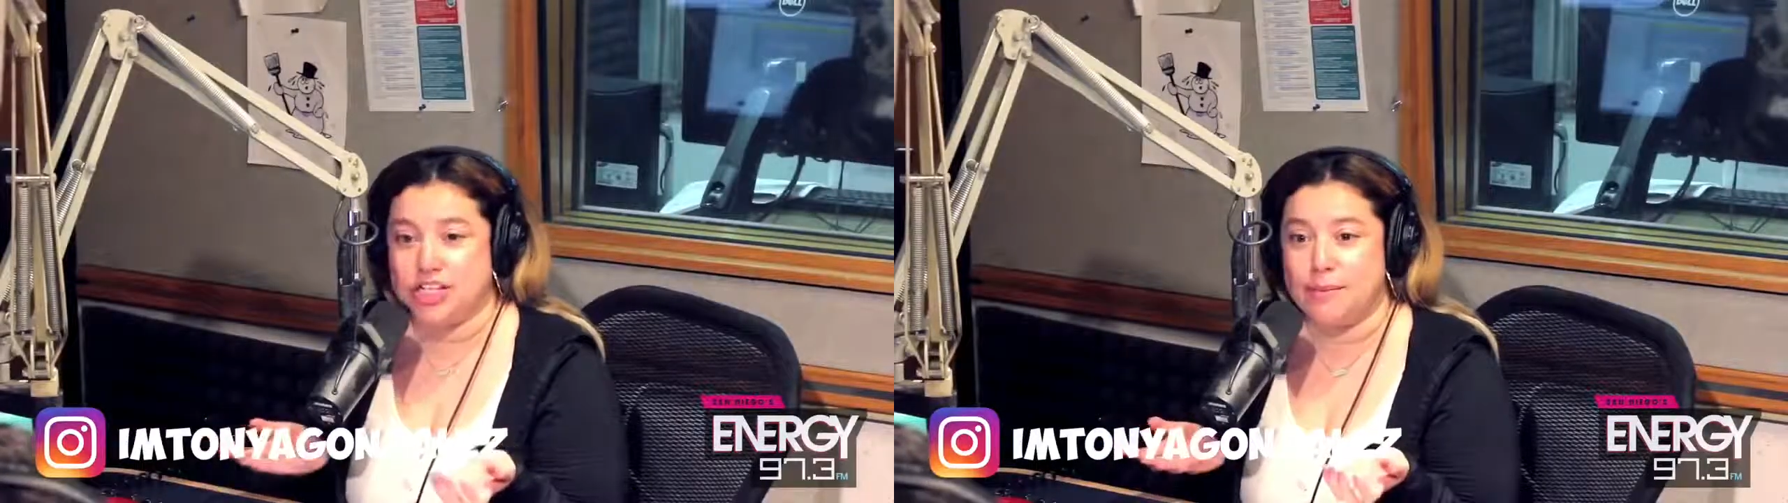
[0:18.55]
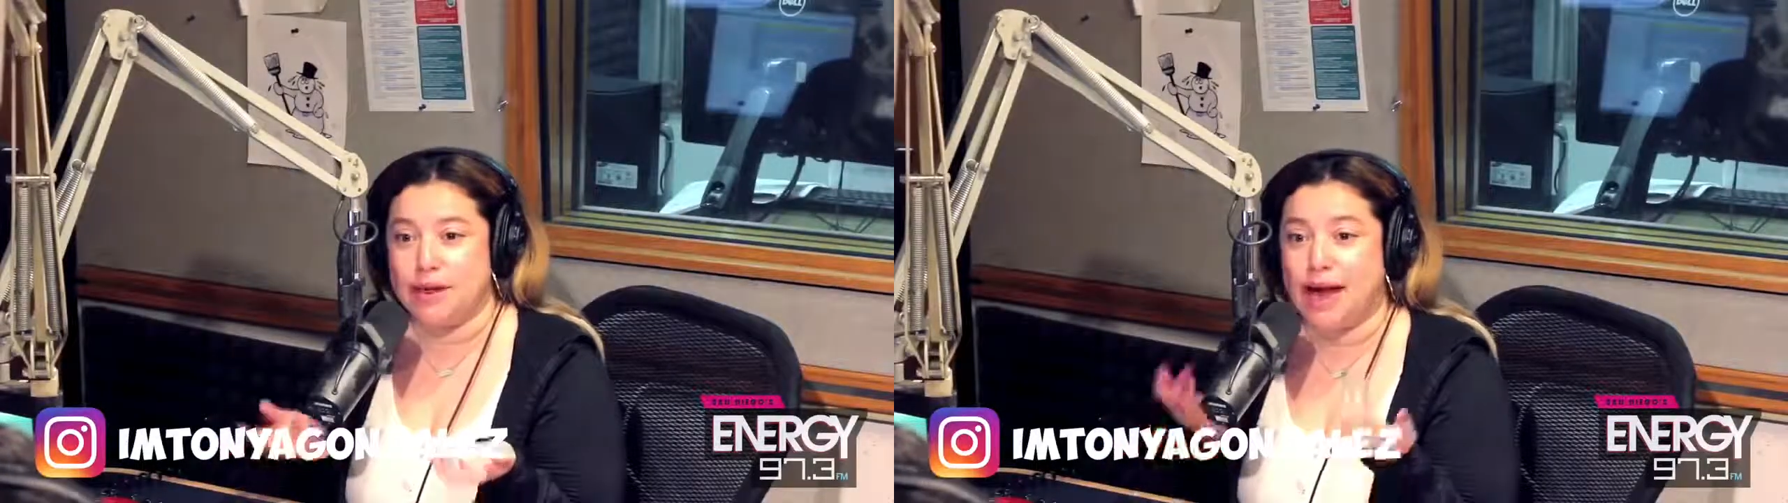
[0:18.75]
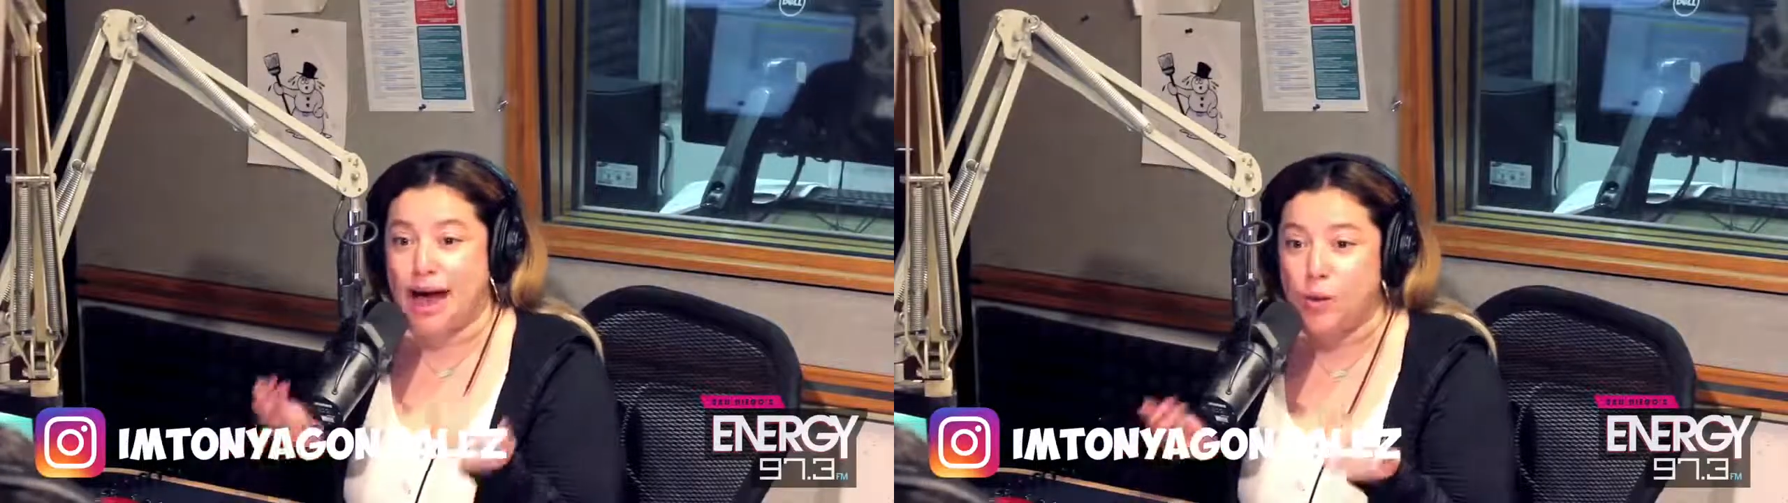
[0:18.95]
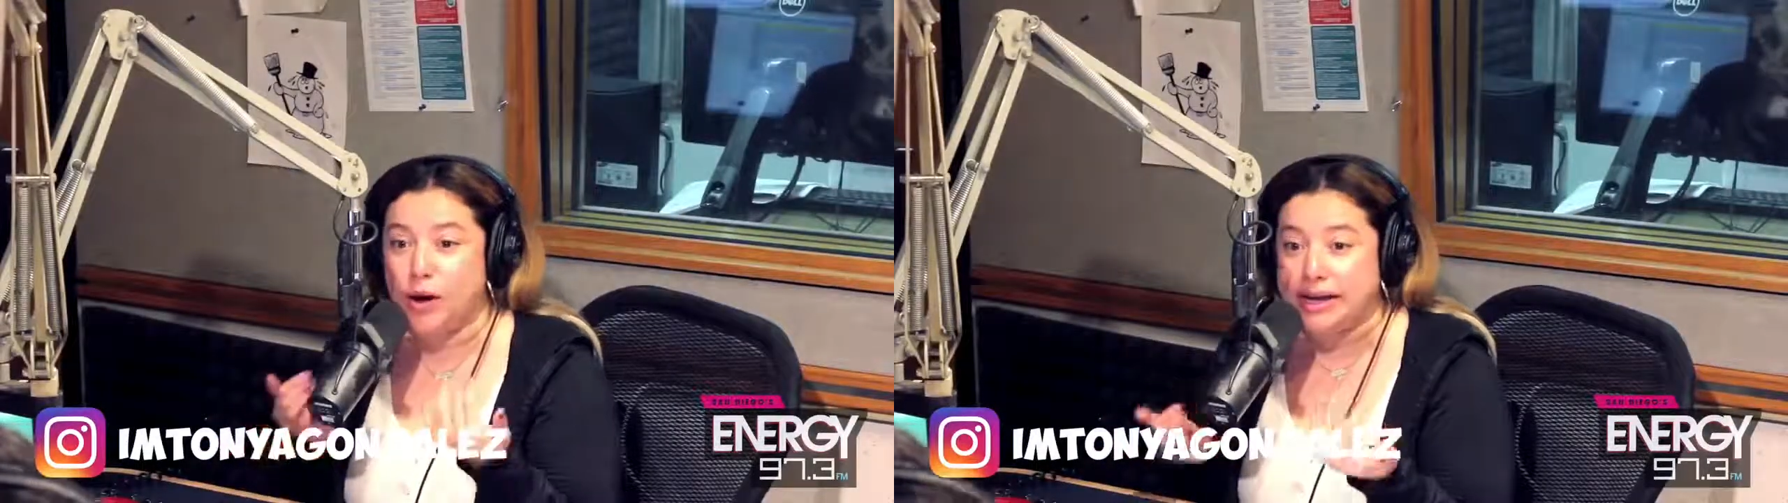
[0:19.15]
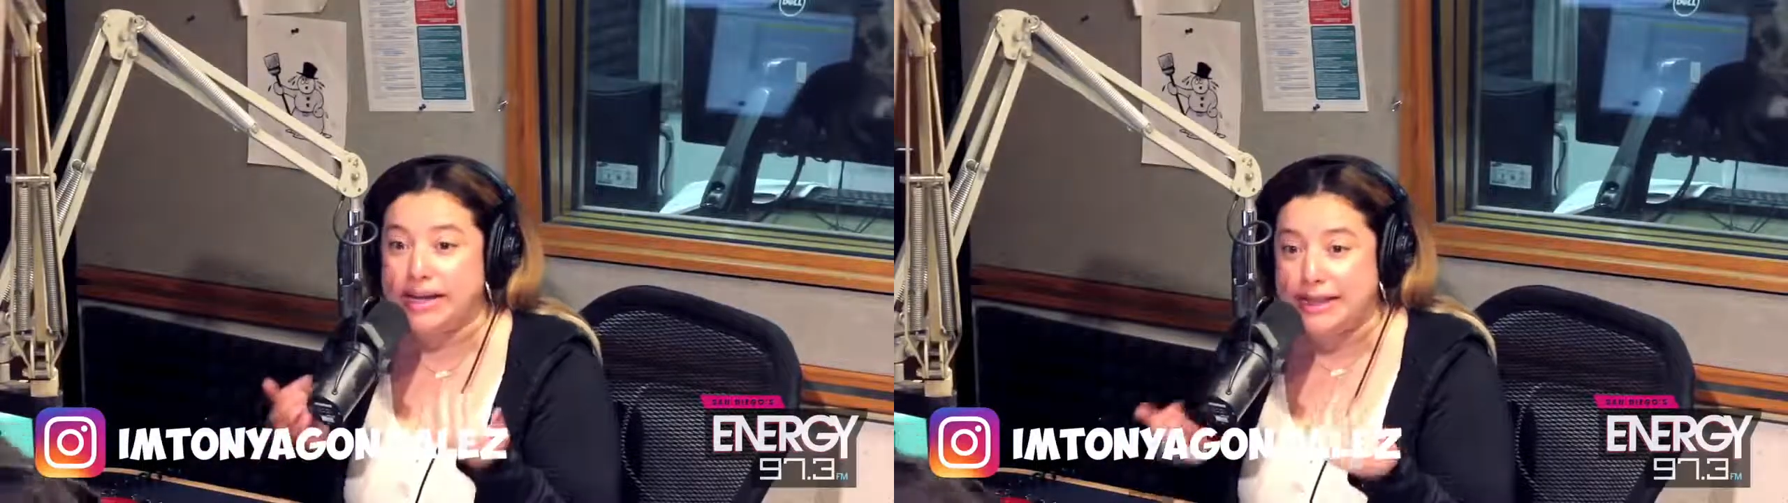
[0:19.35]
and I'm like, I
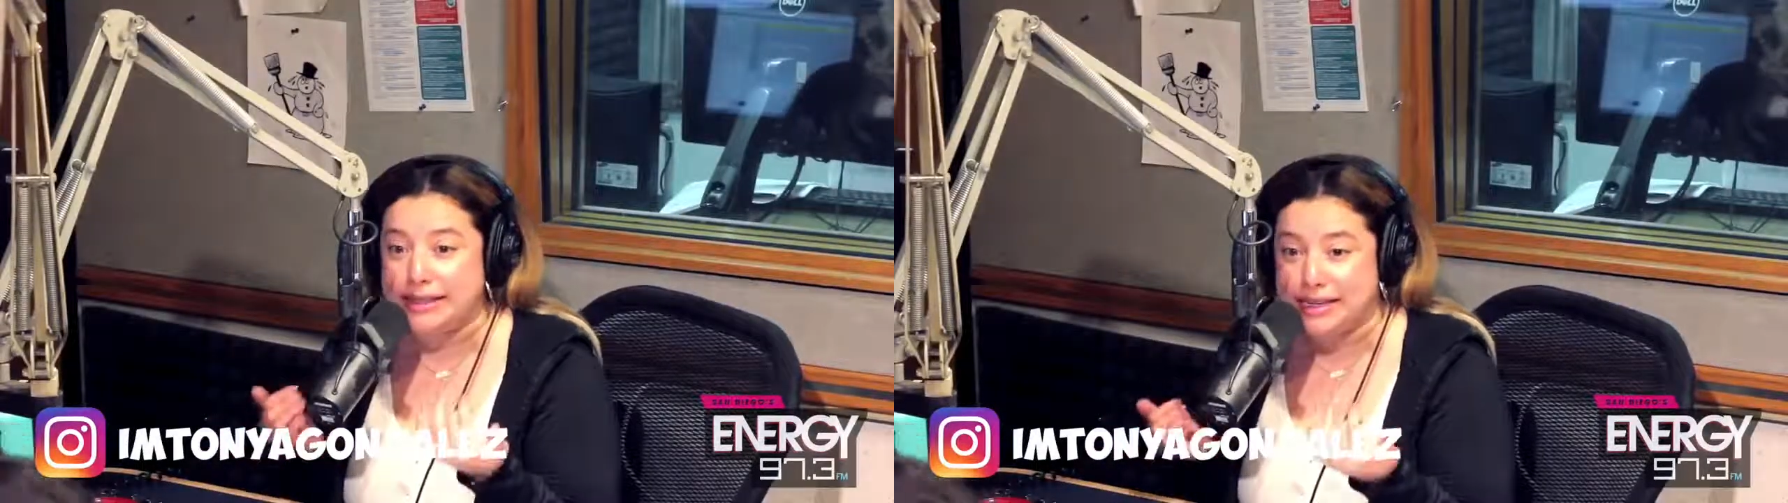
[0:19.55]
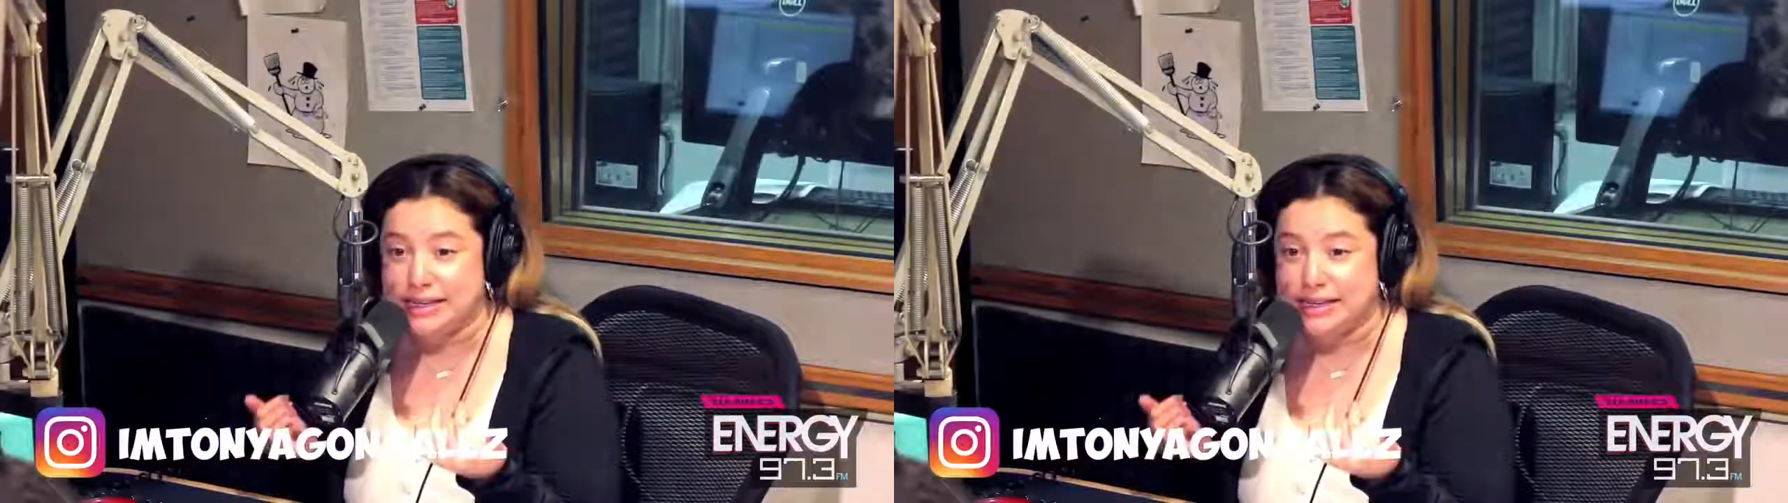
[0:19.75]
want to eat